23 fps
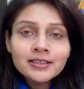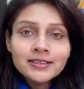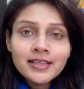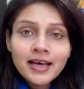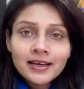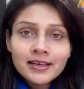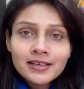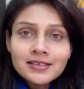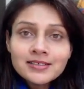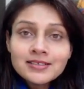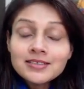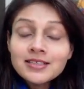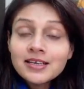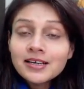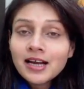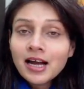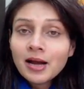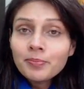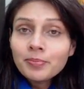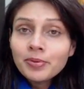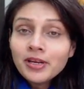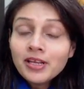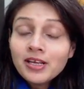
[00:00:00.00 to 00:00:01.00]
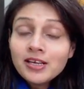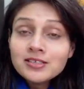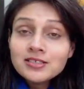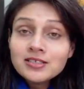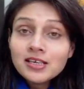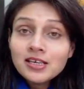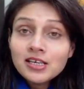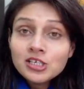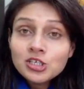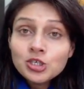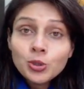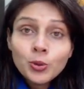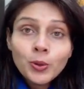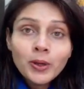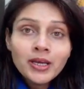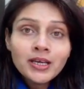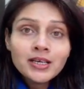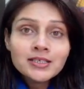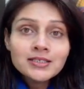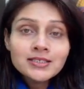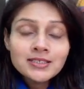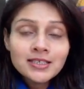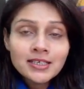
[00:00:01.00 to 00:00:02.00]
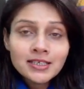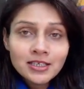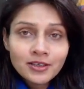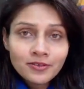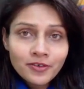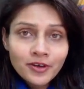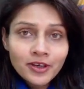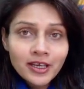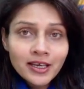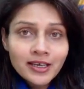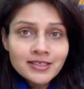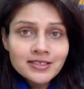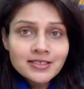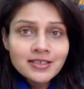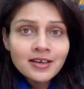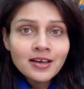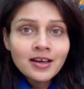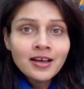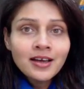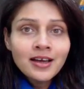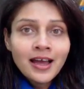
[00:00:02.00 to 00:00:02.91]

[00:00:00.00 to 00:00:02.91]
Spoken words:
That is, the company is issuing certificates,